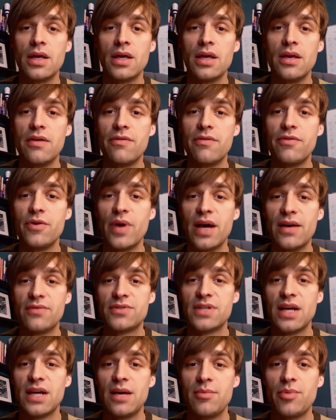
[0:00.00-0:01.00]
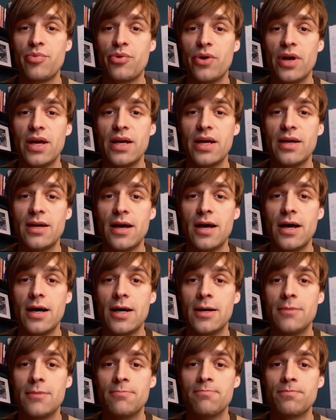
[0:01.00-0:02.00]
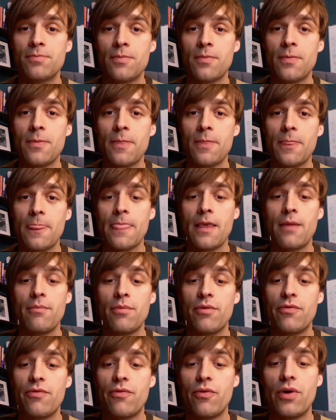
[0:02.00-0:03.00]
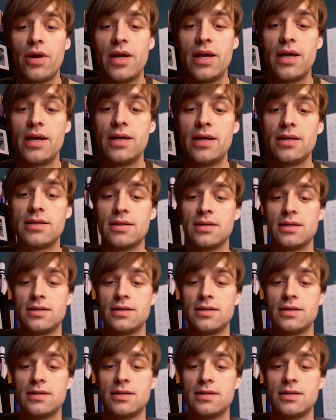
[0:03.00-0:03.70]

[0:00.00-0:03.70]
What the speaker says: If you have time to pray beforehand,